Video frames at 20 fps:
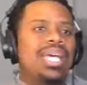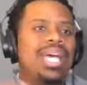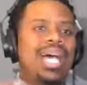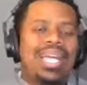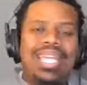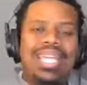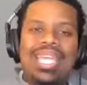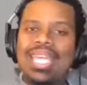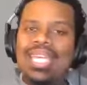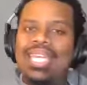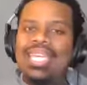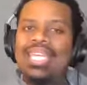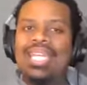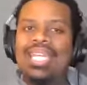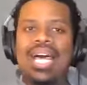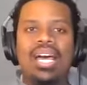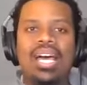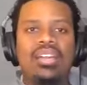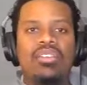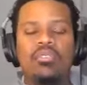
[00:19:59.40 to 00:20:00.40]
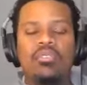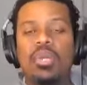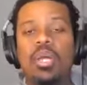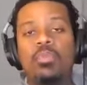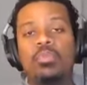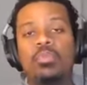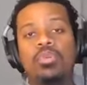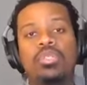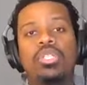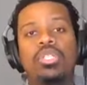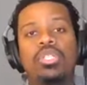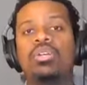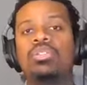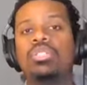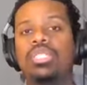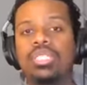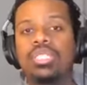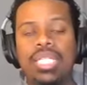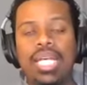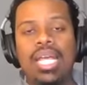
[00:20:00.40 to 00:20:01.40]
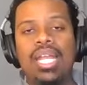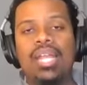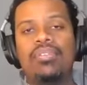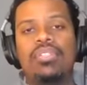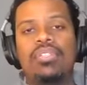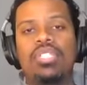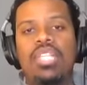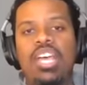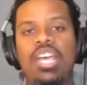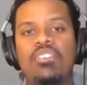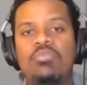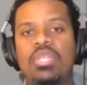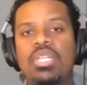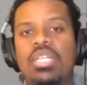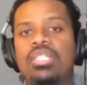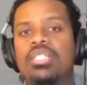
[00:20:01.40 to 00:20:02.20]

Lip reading: I can't get it out of him. And I pulled the coach aside after the staff meeting.